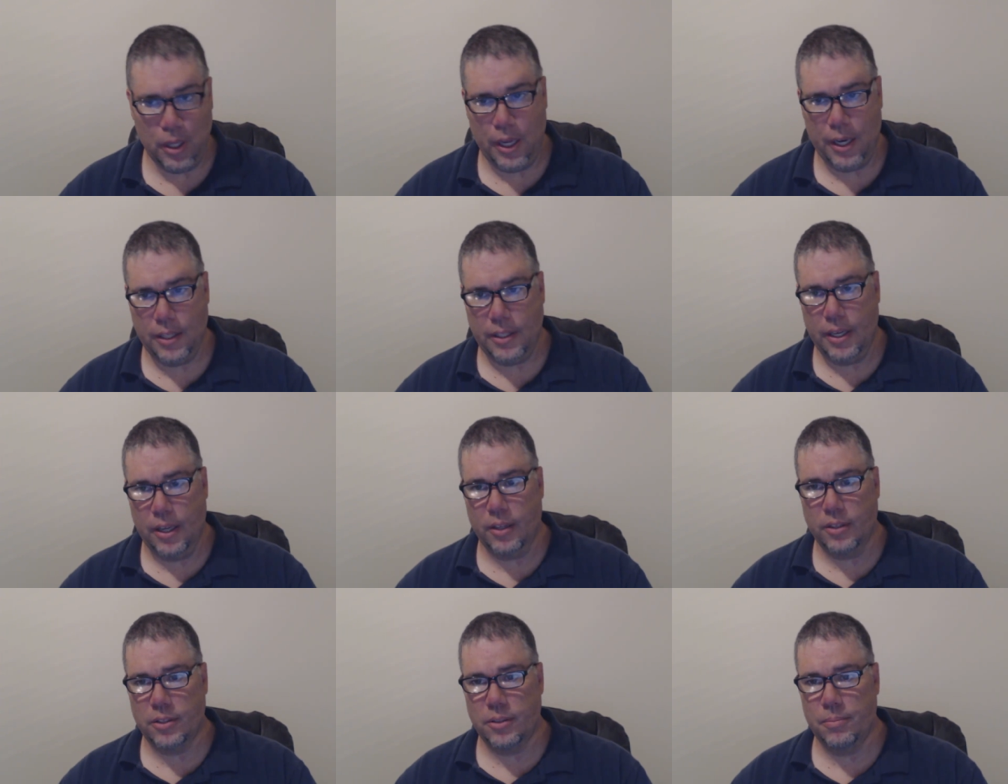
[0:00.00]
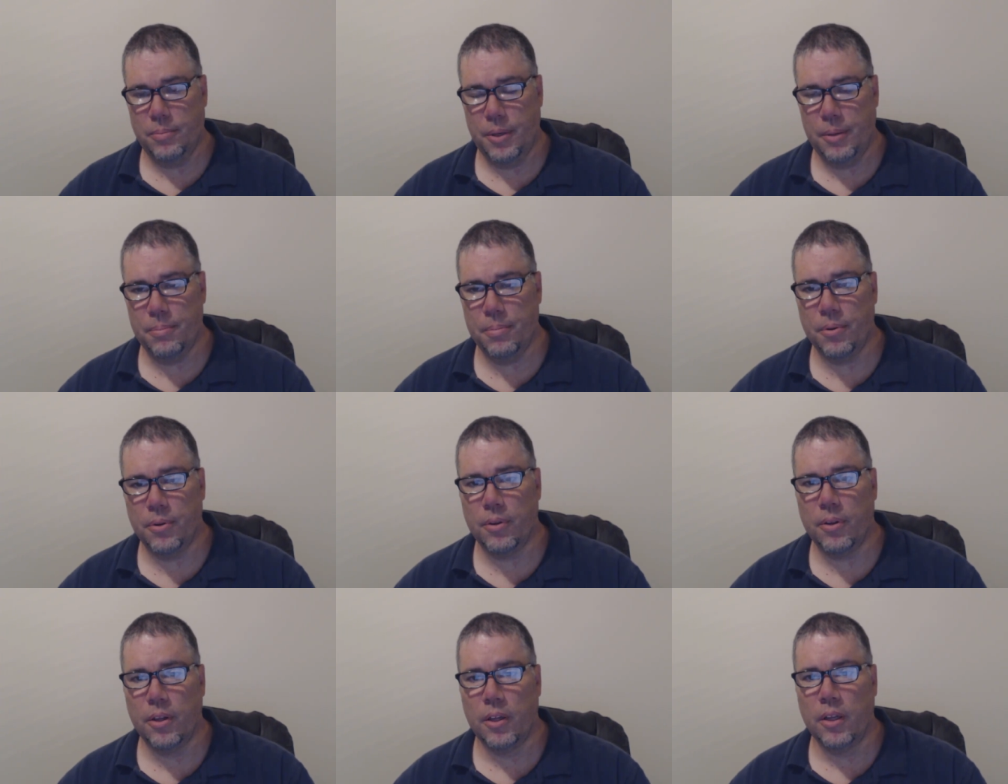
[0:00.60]
were a lot of talented
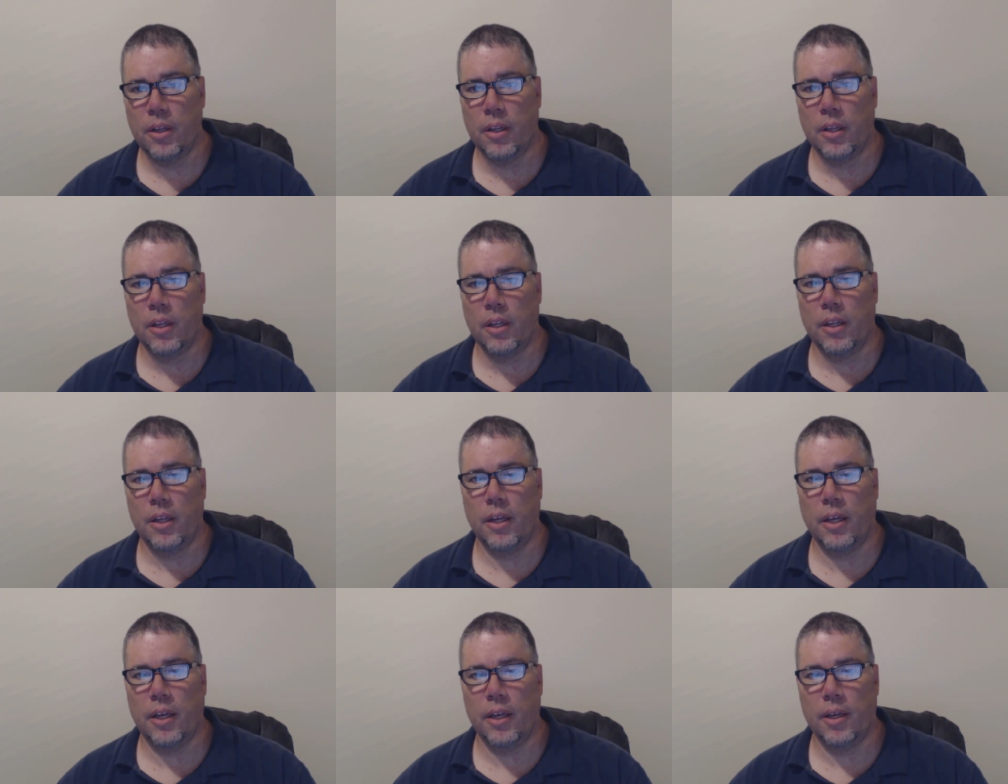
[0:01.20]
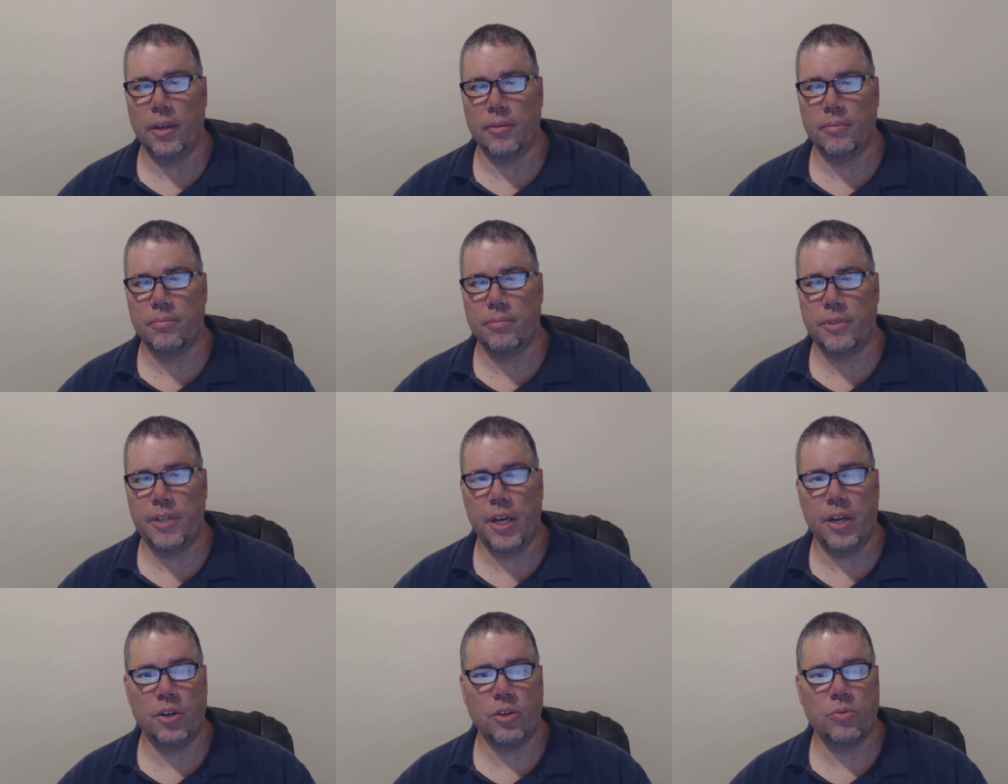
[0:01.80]
people uh,
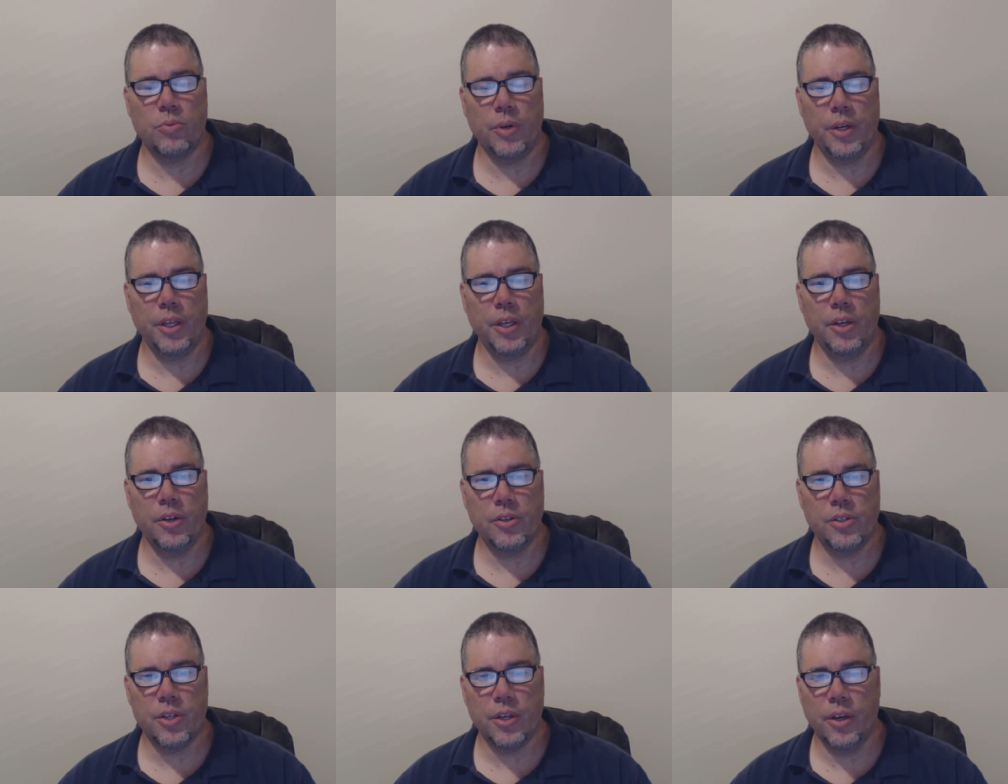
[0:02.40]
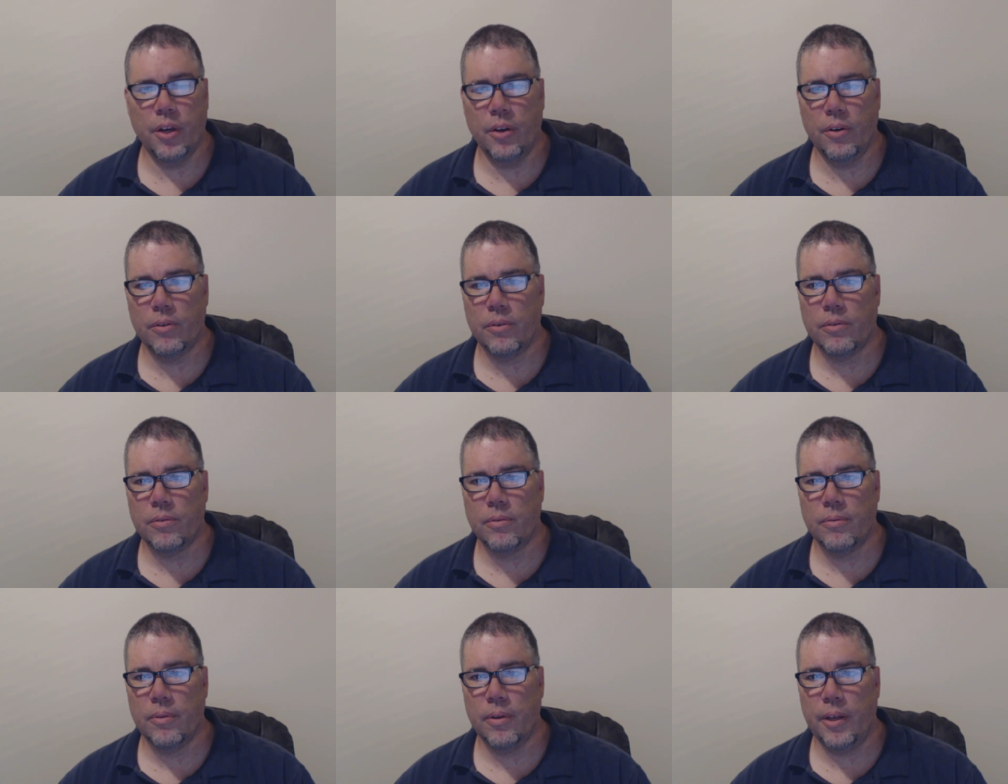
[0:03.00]
10 or 20 years
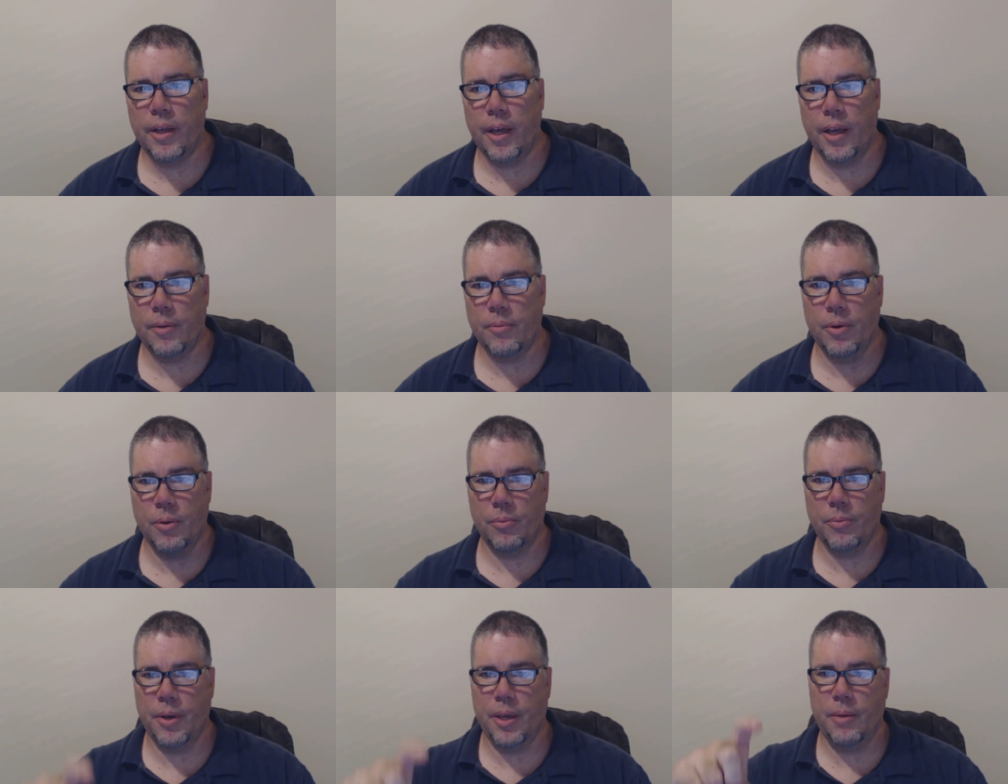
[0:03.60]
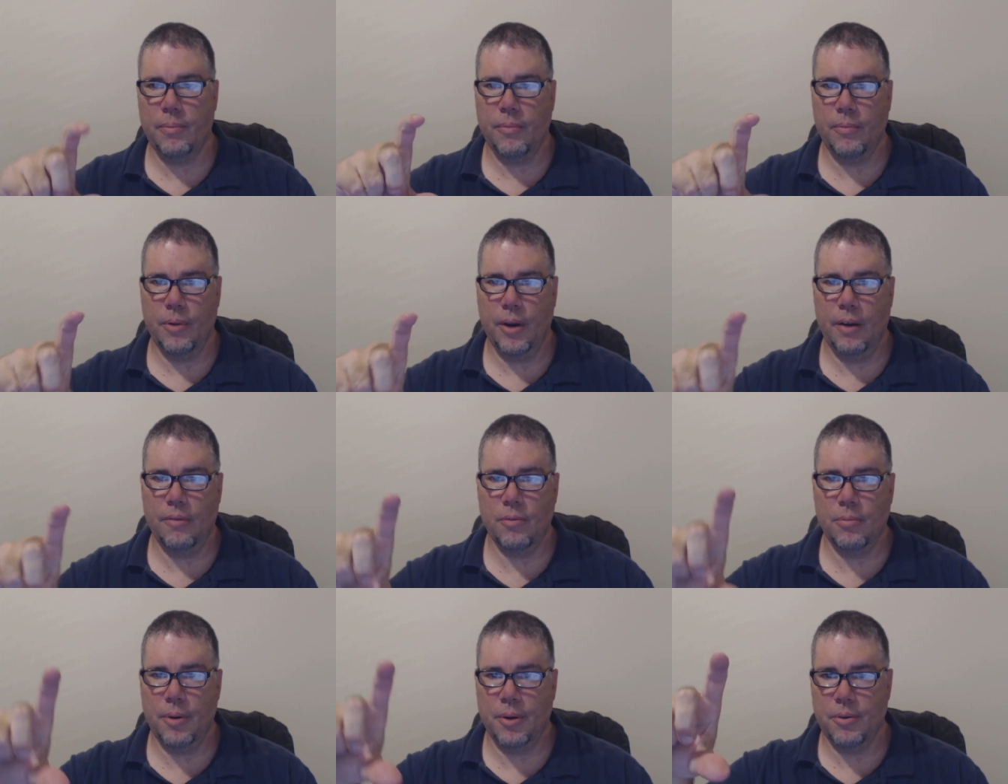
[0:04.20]
ago uh, when we
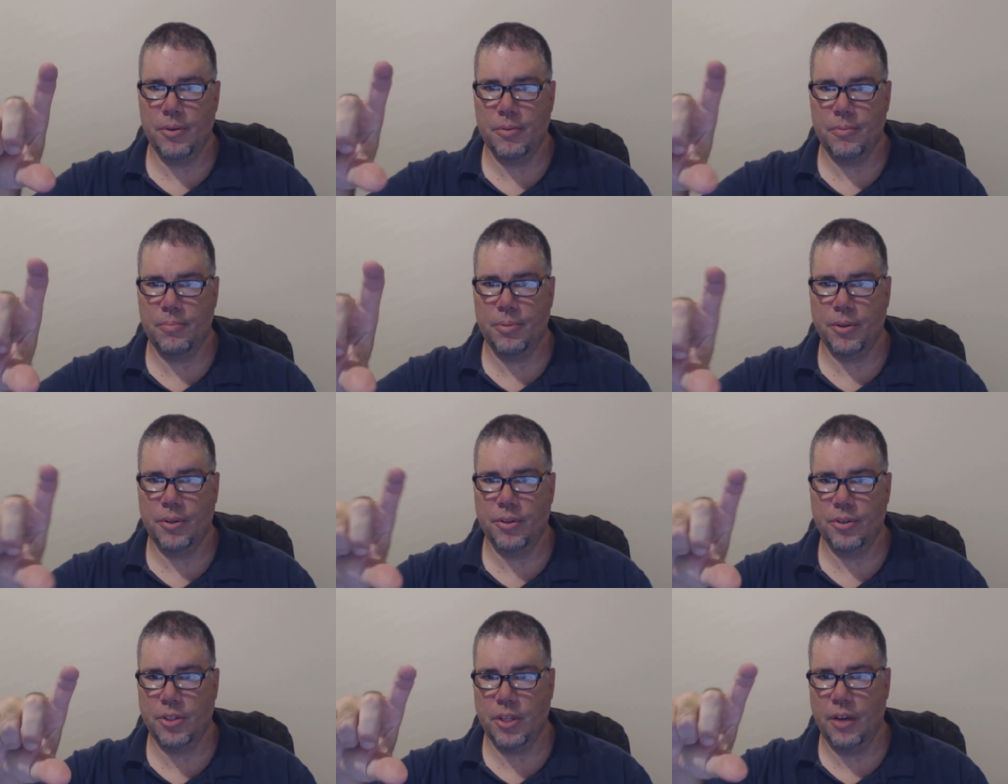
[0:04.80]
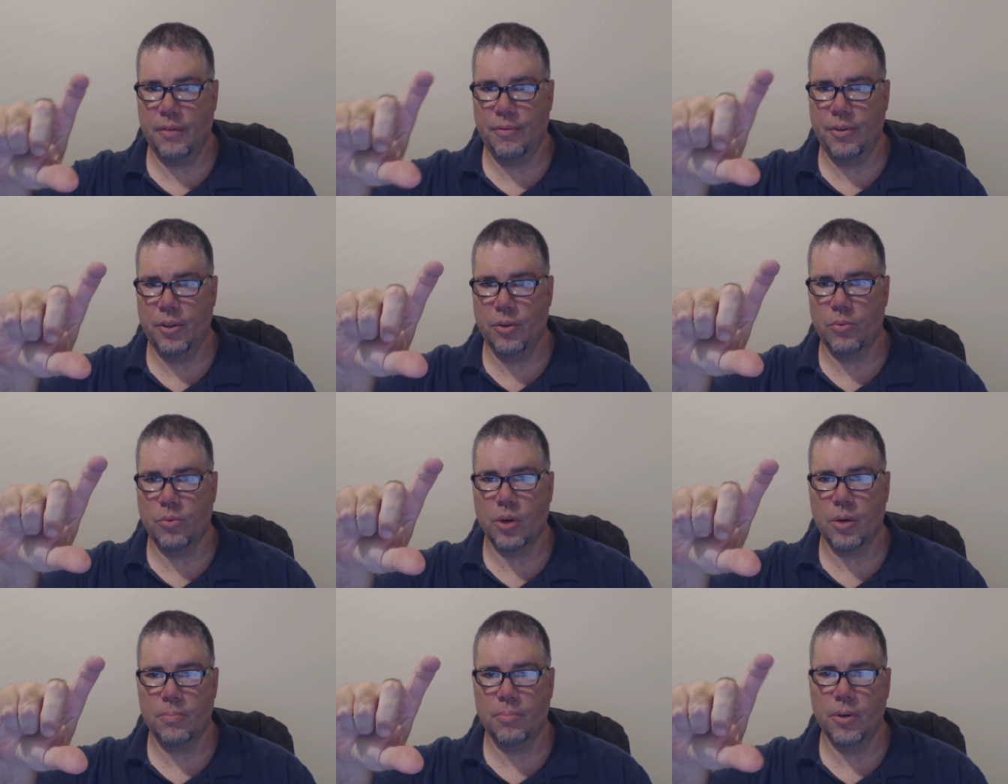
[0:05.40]
when everybody put their stuff in
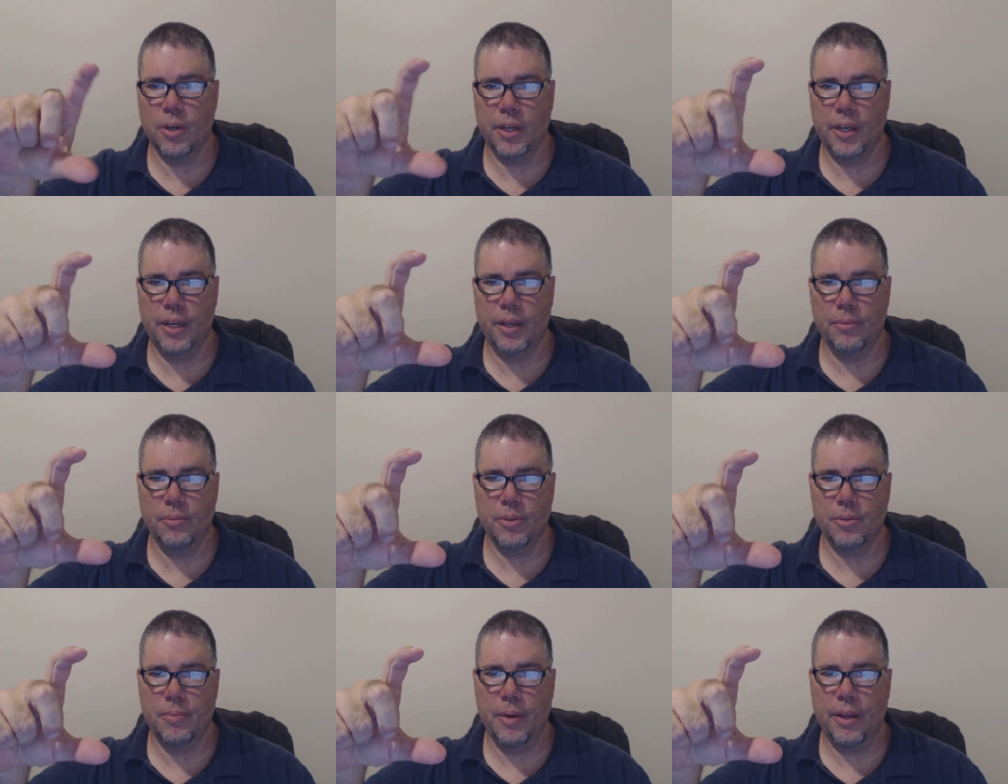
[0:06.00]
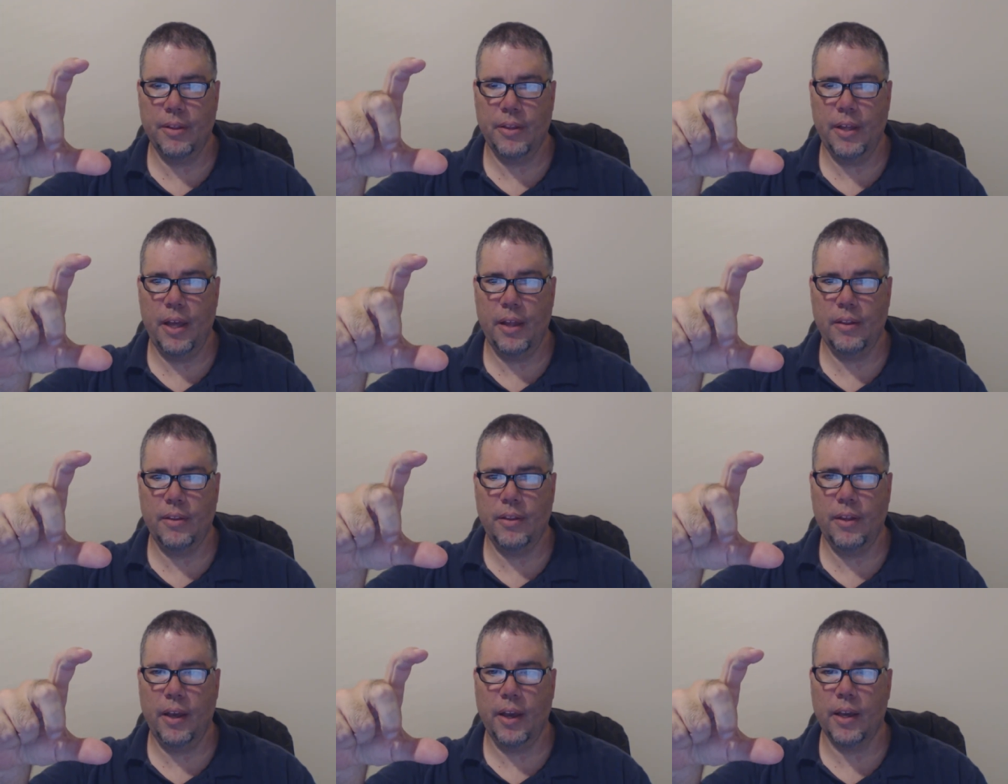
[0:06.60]
the workbook and it was about
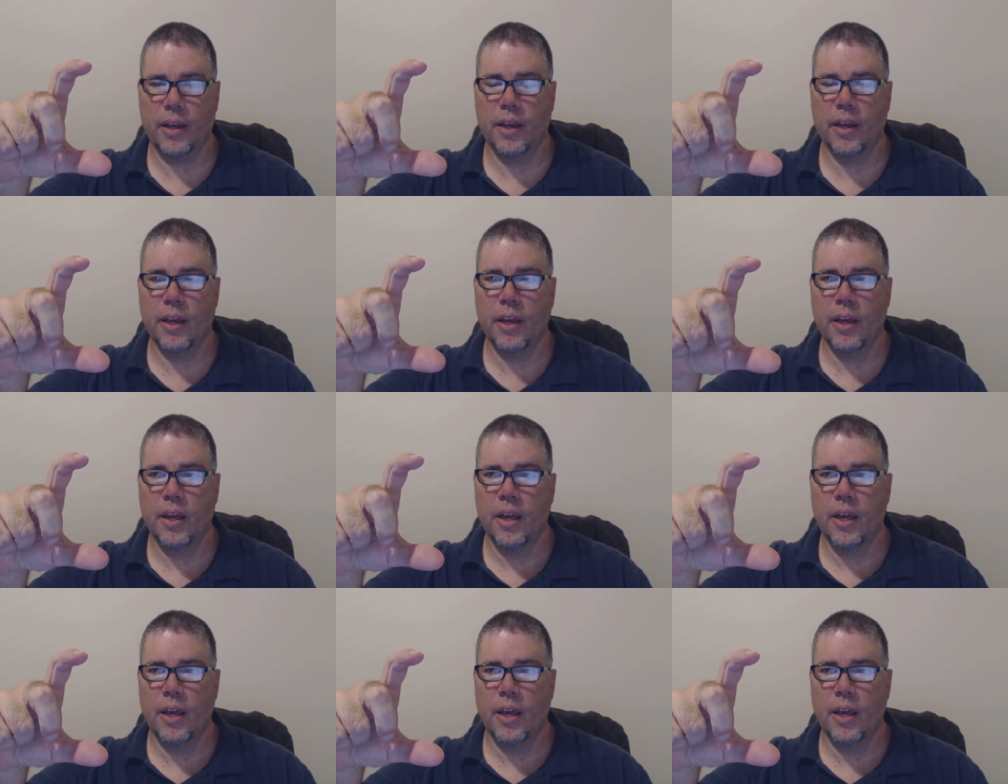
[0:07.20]
that thick.